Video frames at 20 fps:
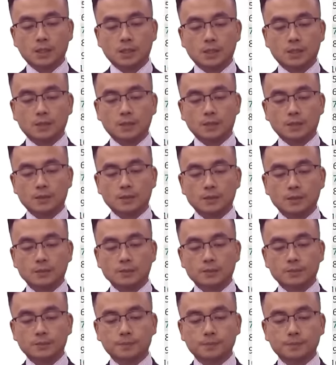
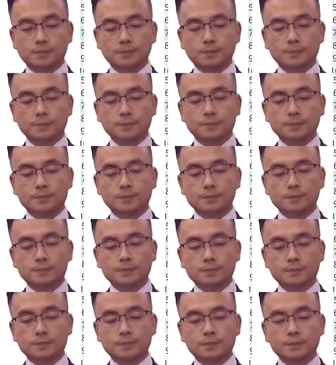
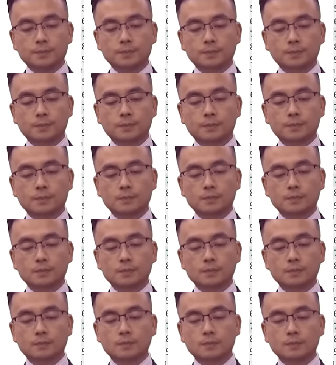
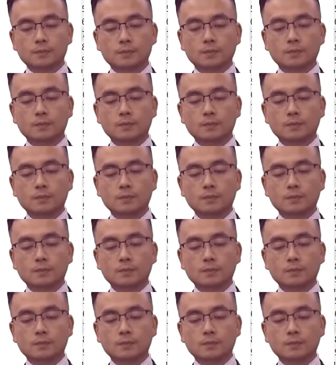Nothing is said.